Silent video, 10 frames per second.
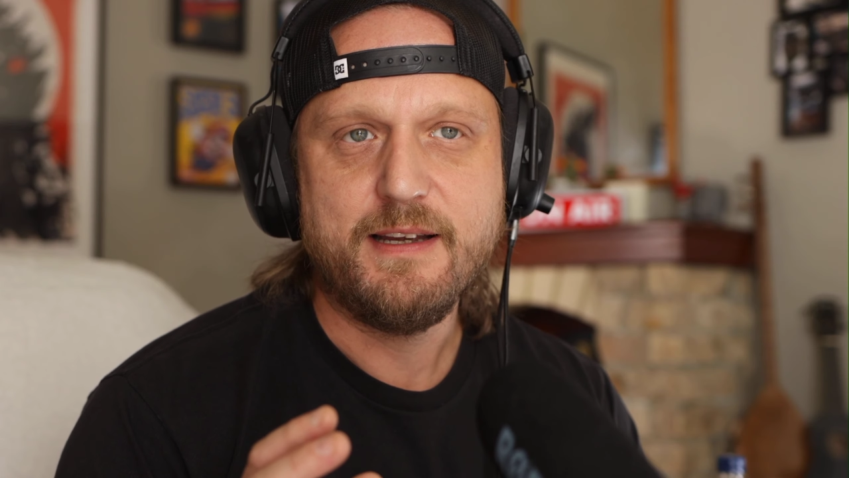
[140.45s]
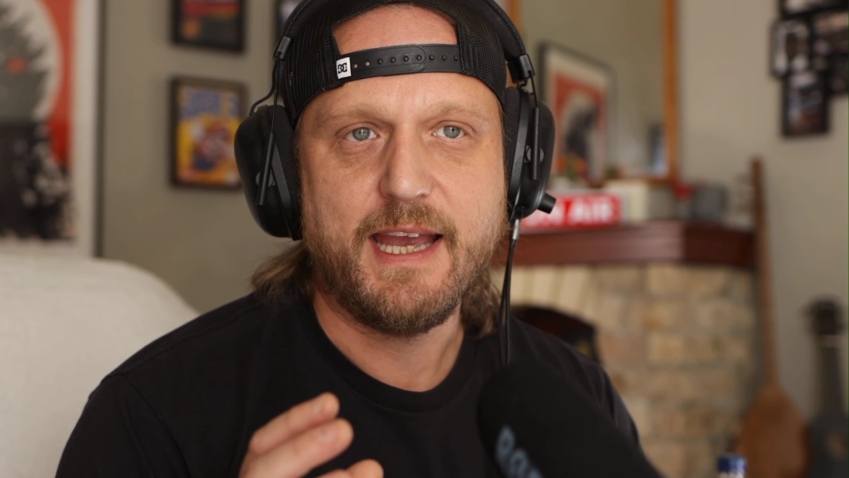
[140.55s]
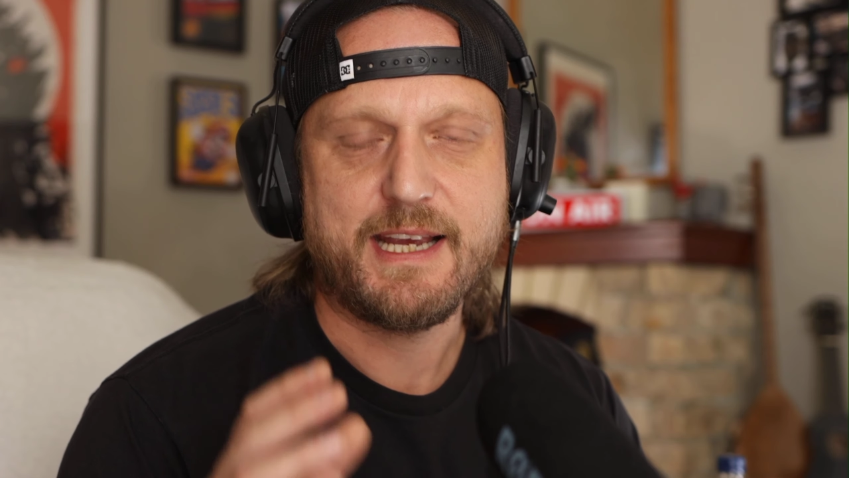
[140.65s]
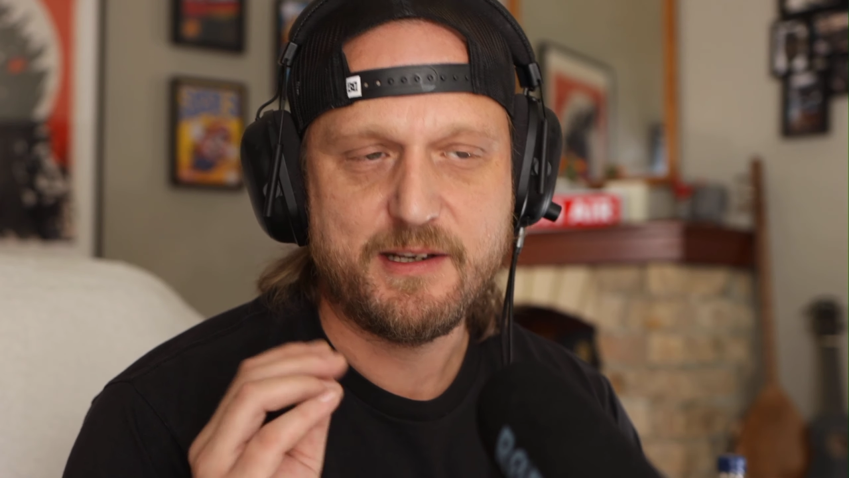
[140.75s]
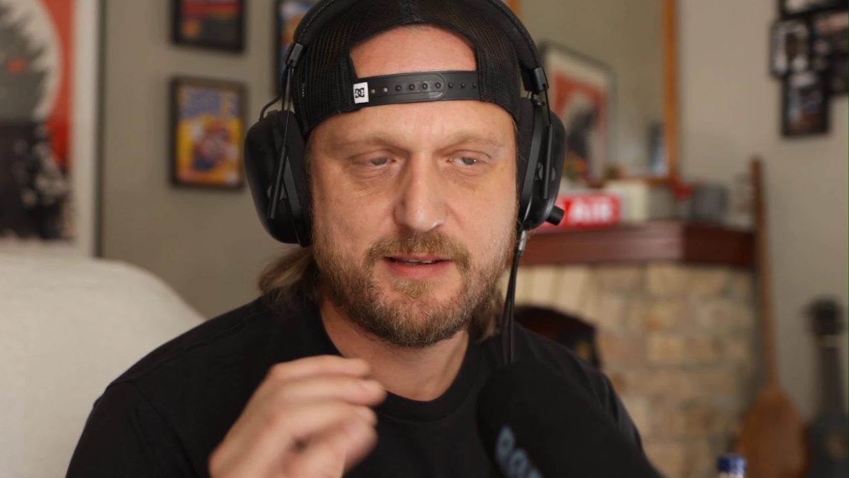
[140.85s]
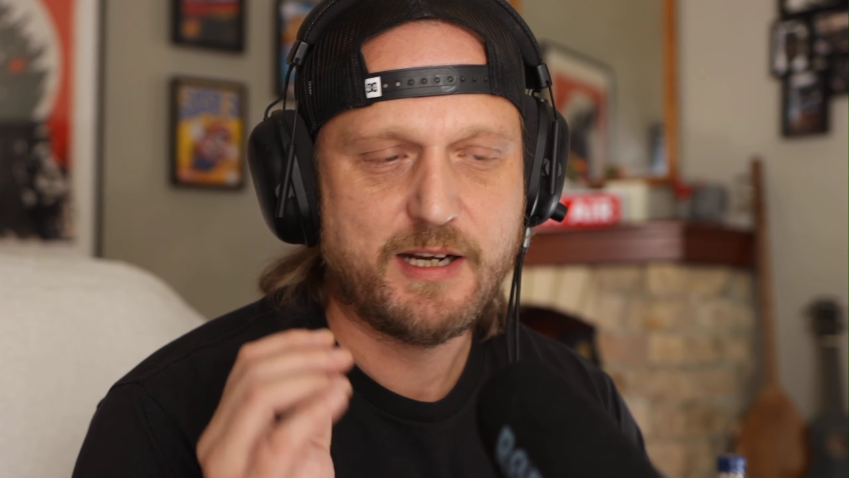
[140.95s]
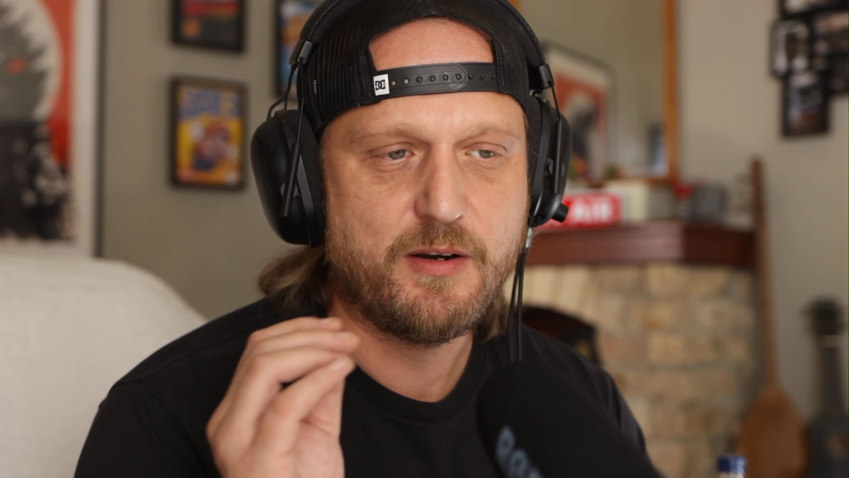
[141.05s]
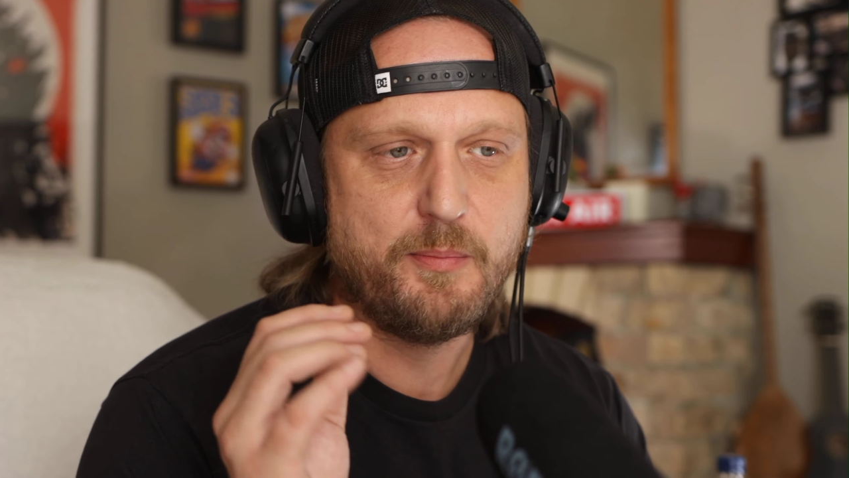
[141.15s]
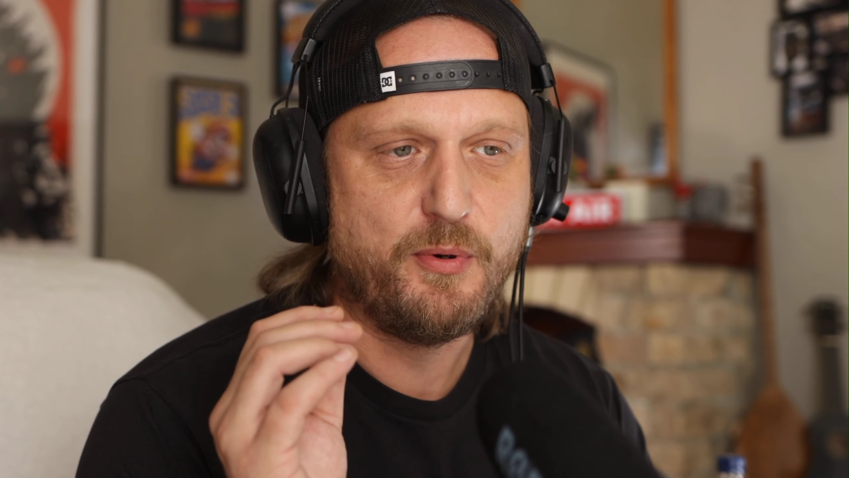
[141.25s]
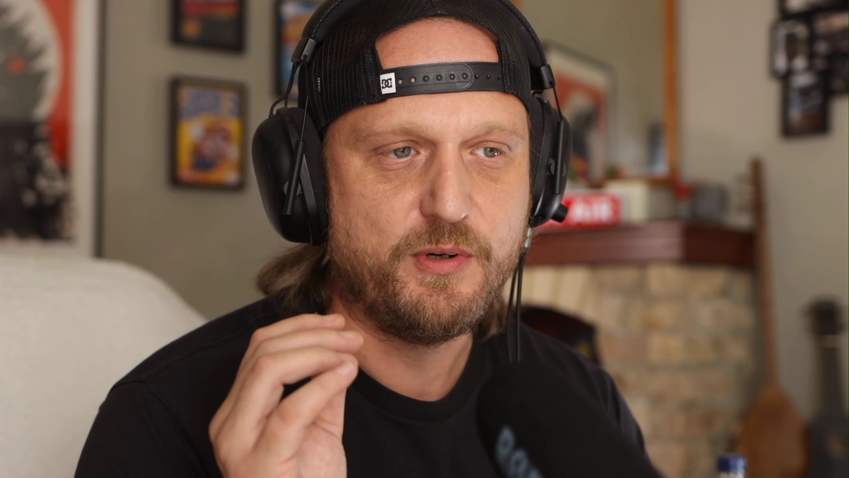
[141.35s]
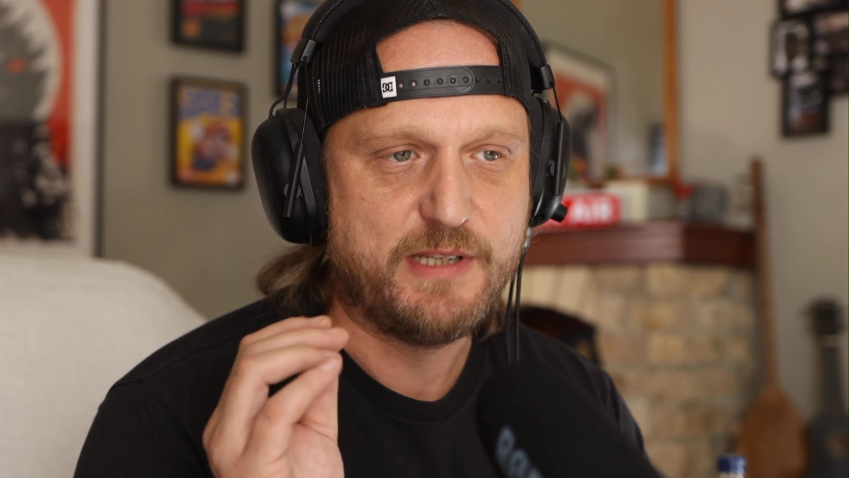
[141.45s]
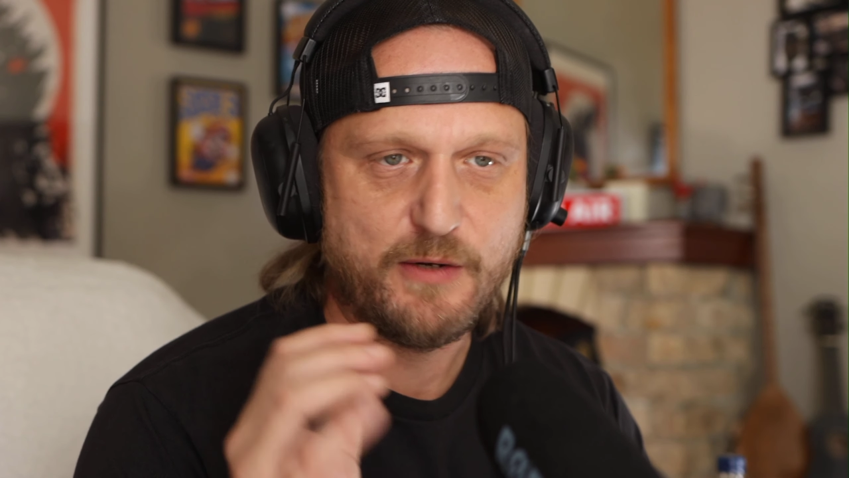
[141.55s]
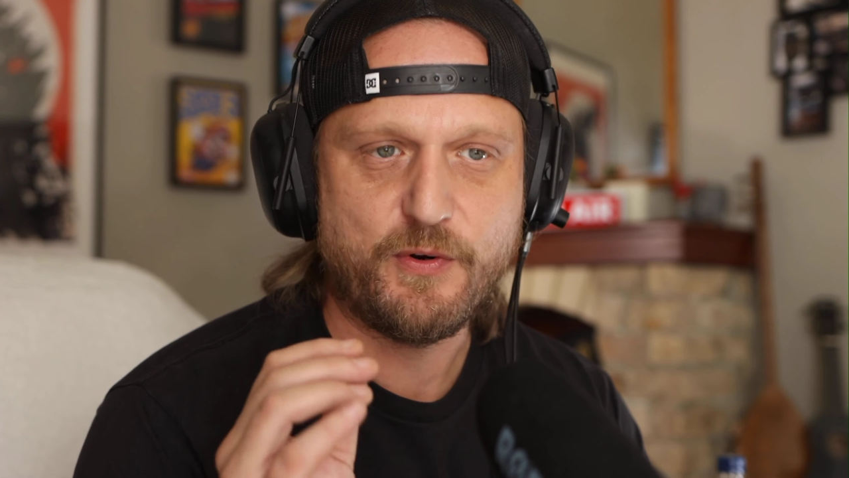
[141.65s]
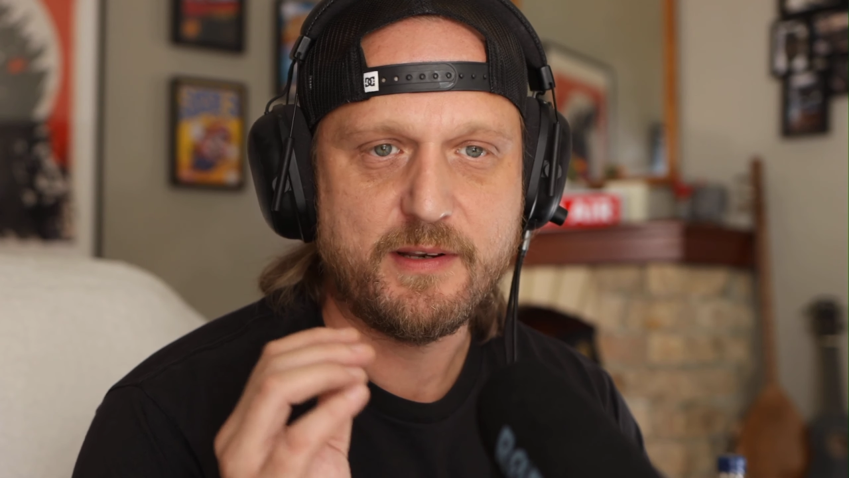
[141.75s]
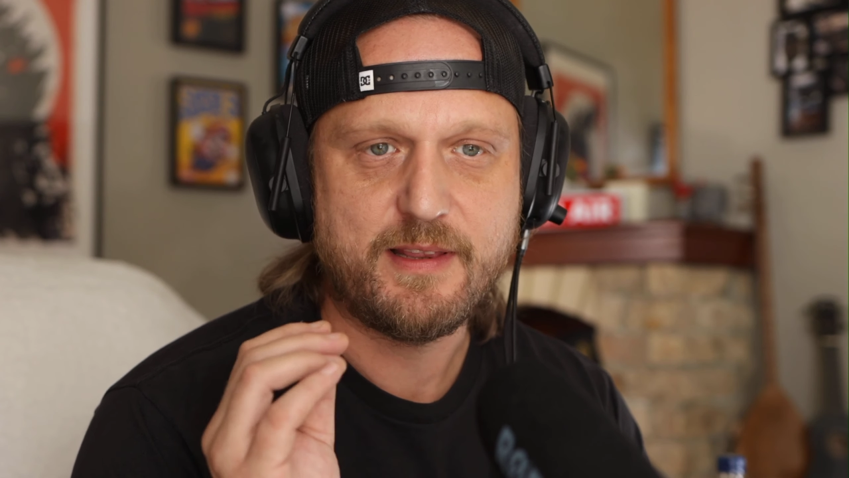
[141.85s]
a considerable
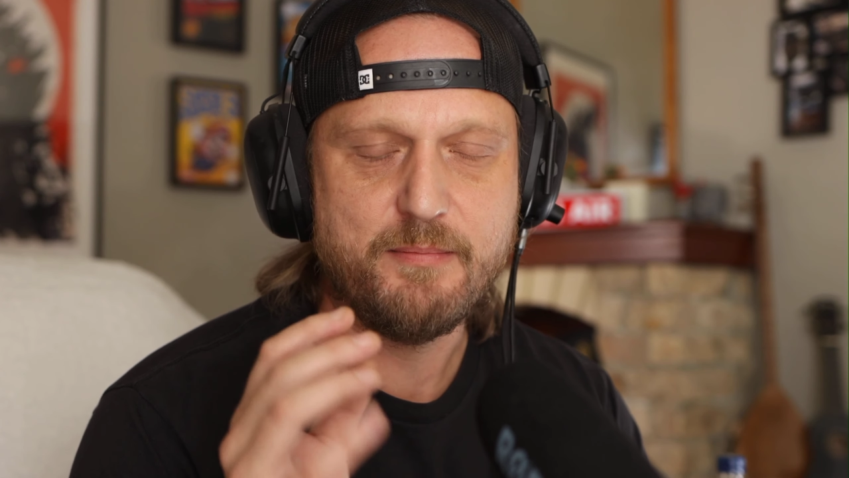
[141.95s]
difference